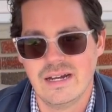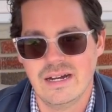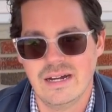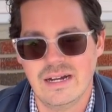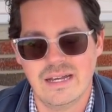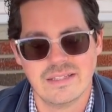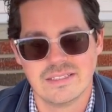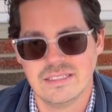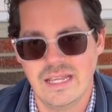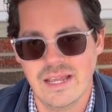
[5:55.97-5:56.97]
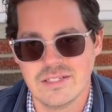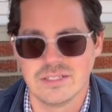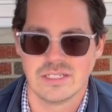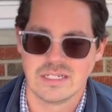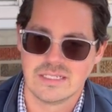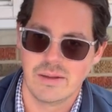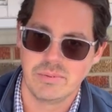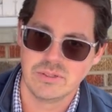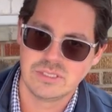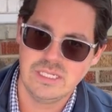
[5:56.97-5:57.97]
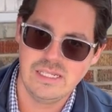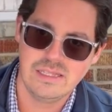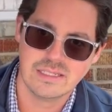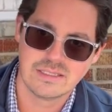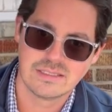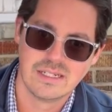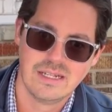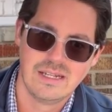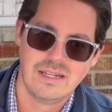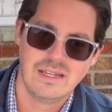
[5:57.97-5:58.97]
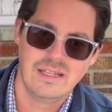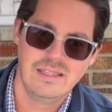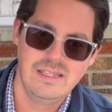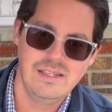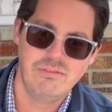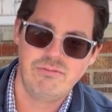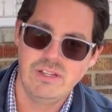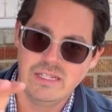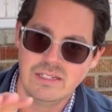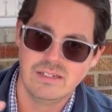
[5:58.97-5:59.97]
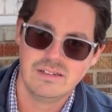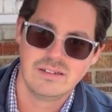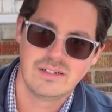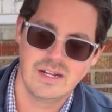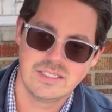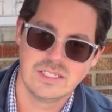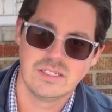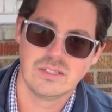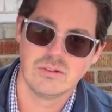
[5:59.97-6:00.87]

on the sedans as an example, you'll see the fin cuts into